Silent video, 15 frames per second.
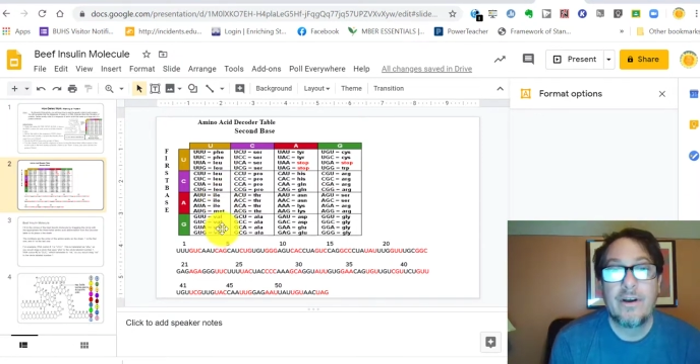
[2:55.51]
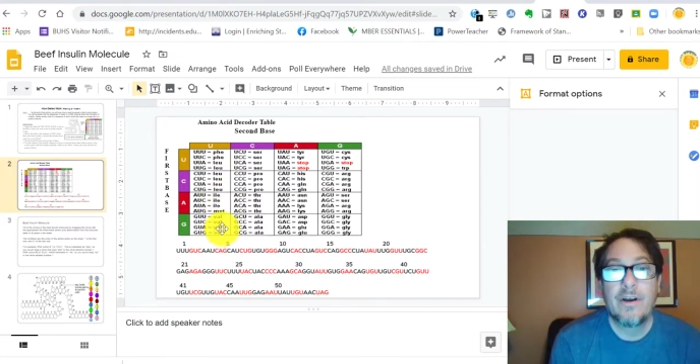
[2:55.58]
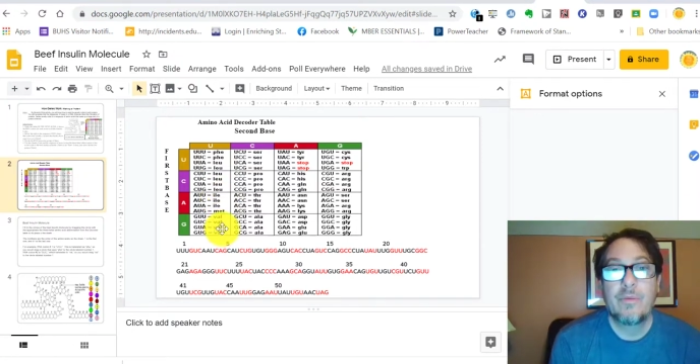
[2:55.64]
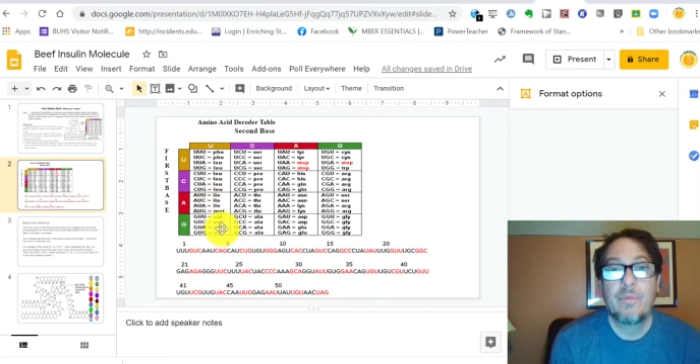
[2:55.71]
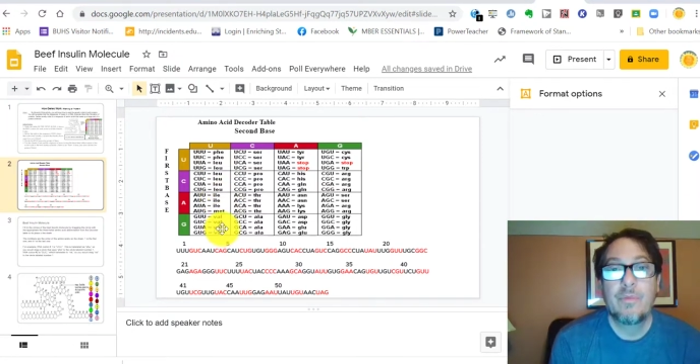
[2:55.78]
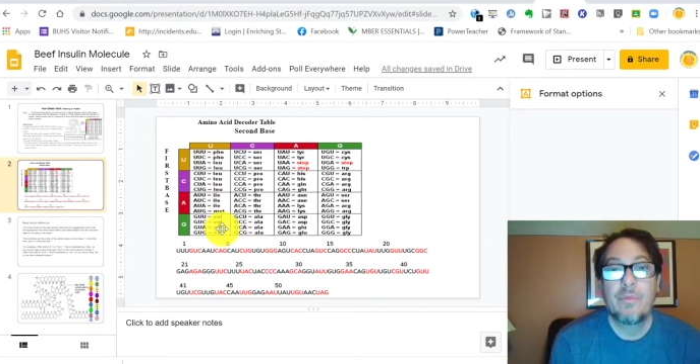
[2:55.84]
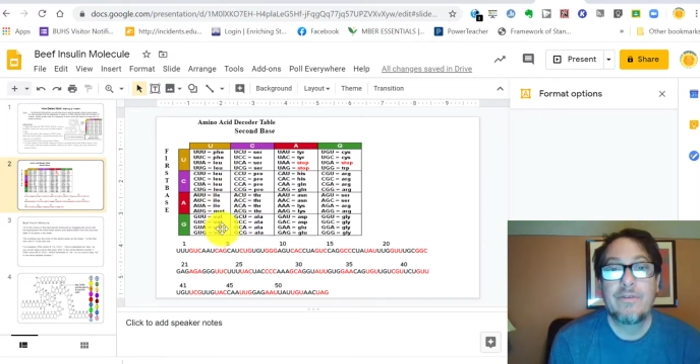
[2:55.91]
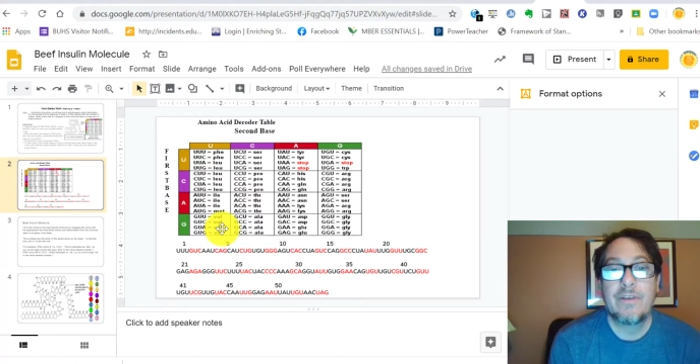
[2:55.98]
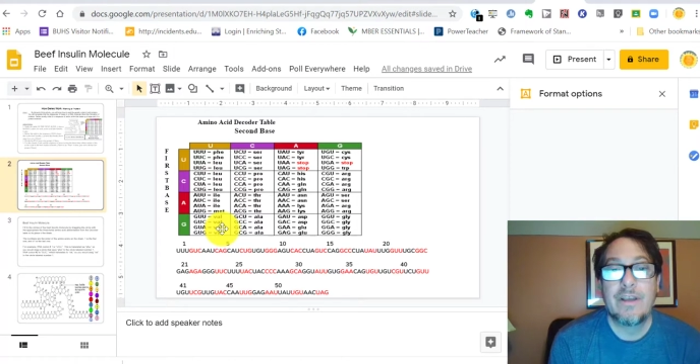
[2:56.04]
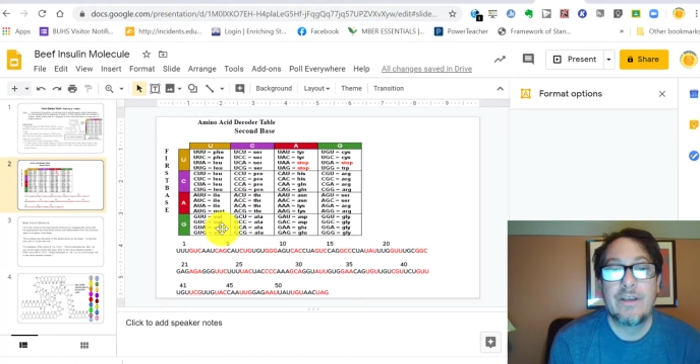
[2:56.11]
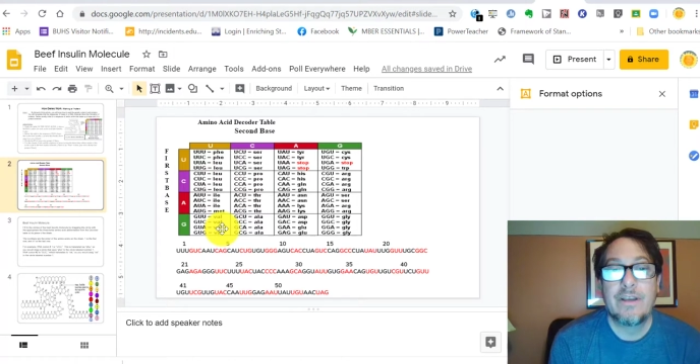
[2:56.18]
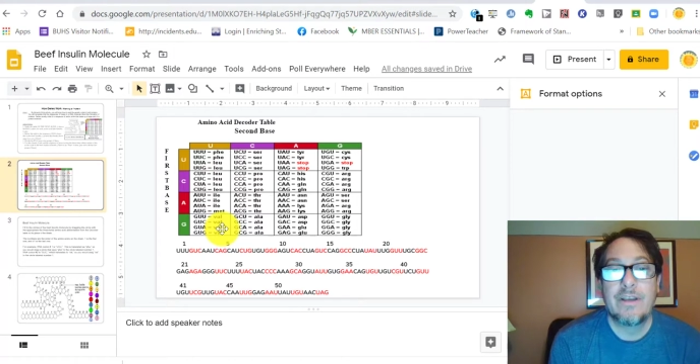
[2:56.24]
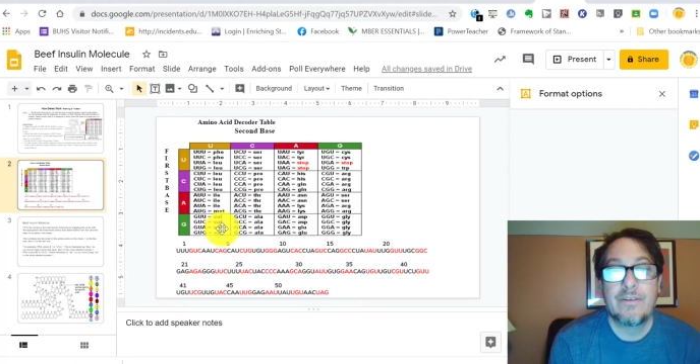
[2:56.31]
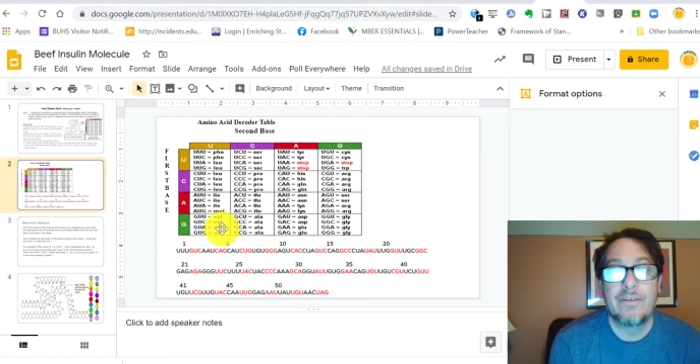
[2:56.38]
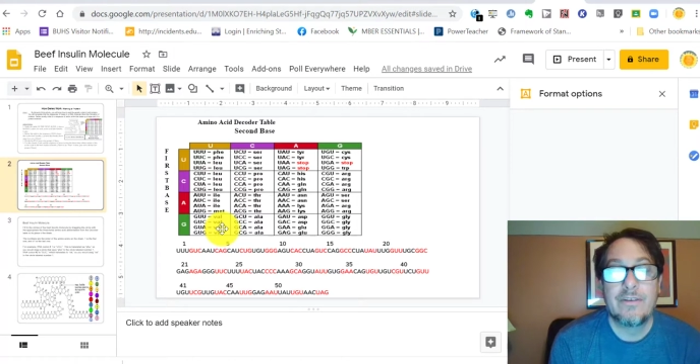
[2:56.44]

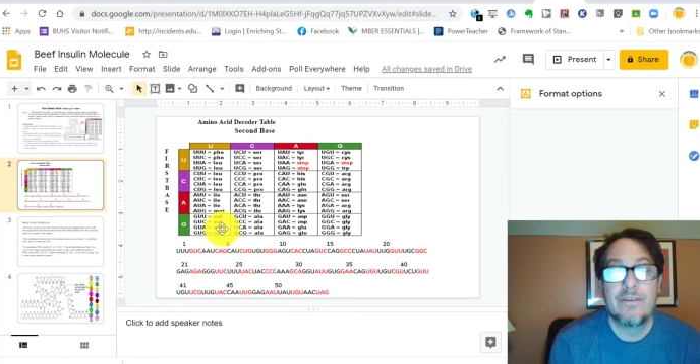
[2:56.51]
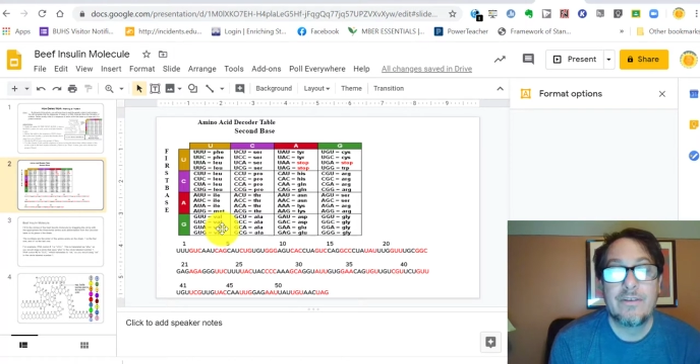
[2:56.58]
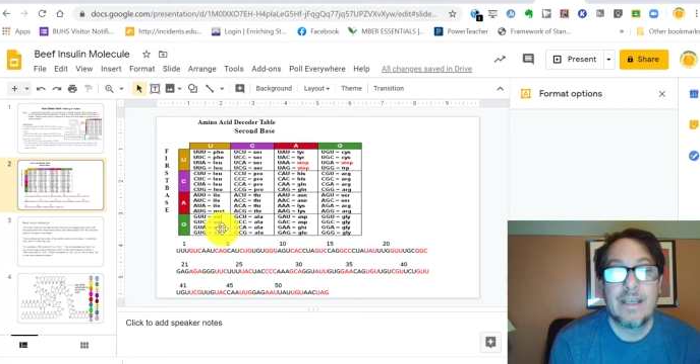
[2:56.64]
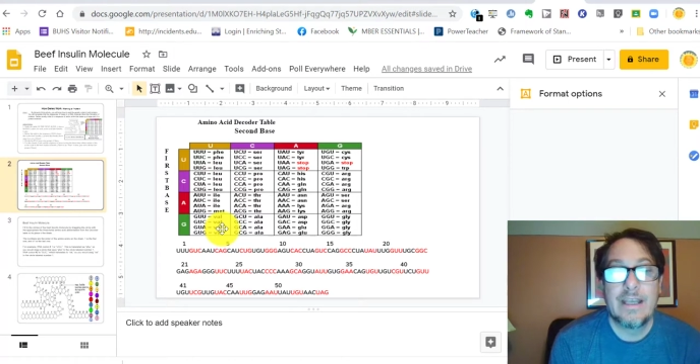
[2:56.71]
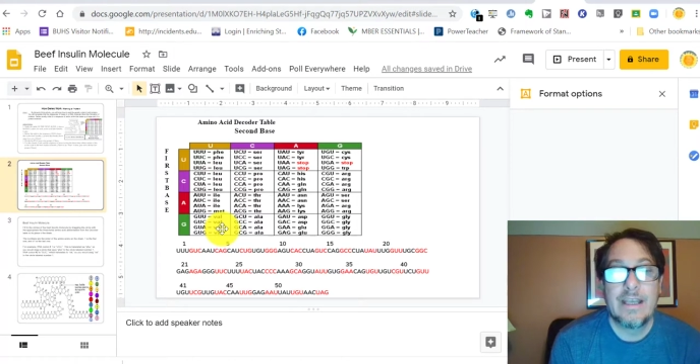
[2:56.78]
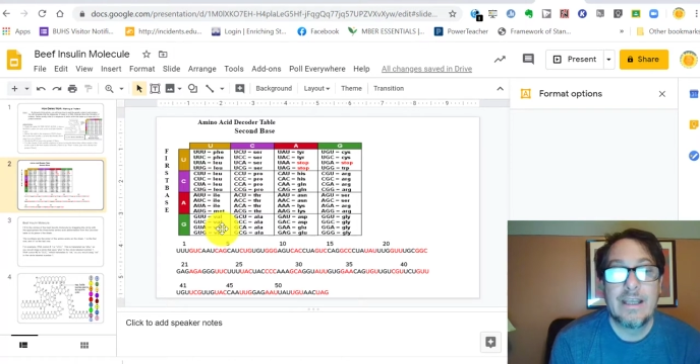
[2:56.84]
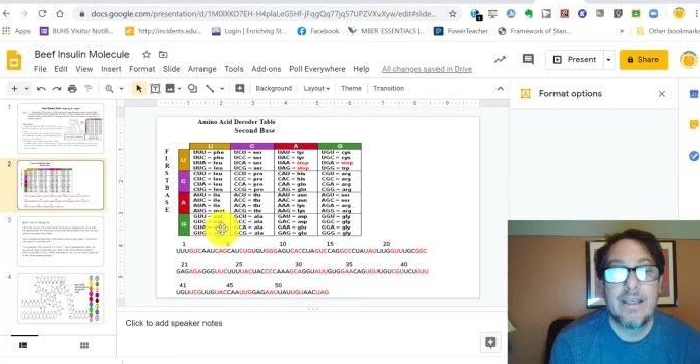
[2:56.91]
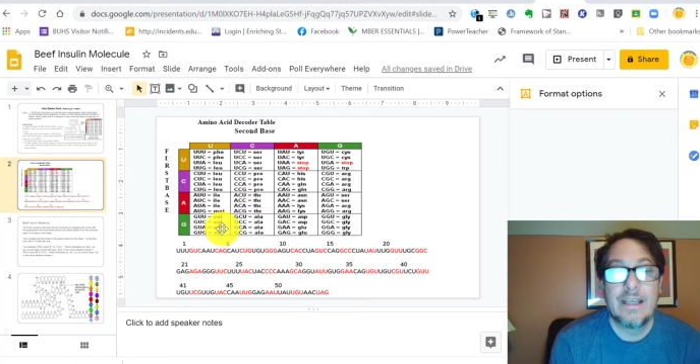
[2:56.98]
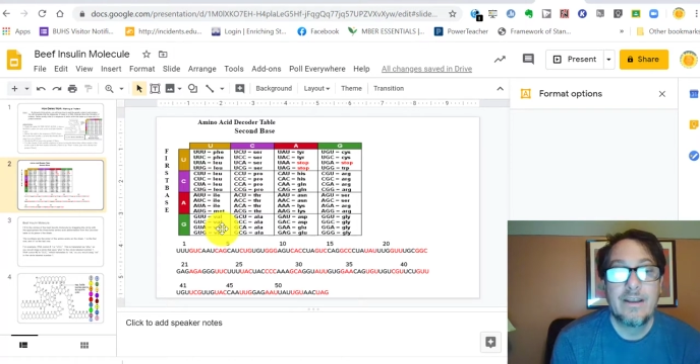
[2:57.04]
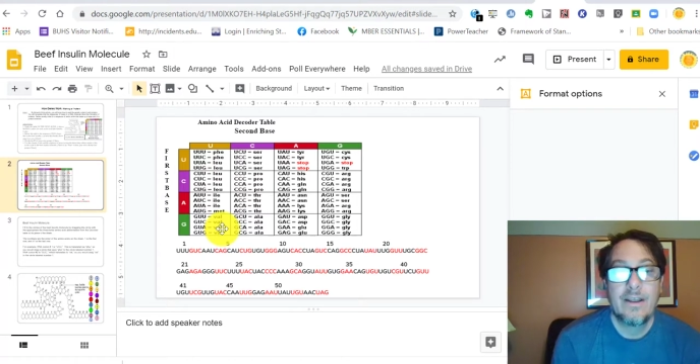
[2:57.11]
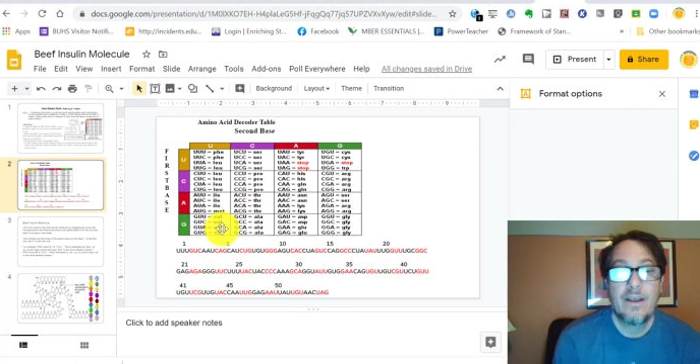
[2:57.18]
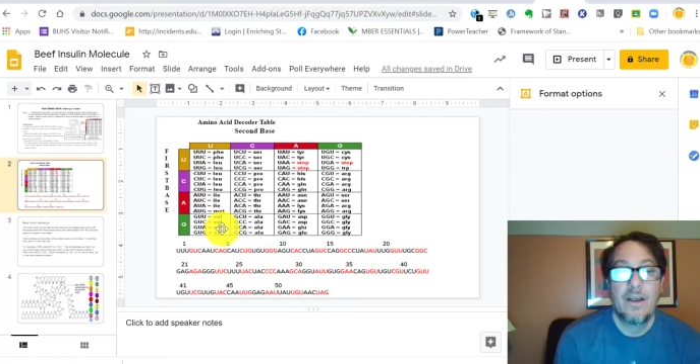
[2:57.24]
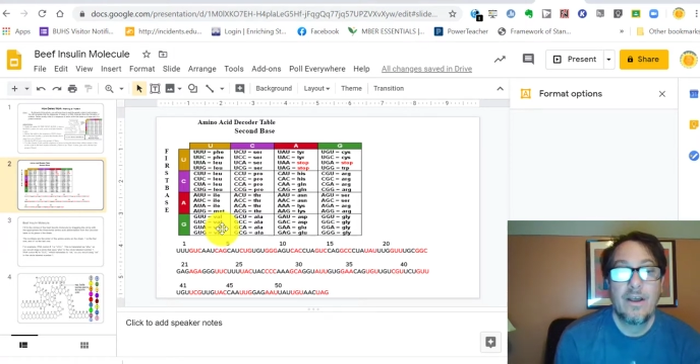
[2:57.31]
abbreviations, and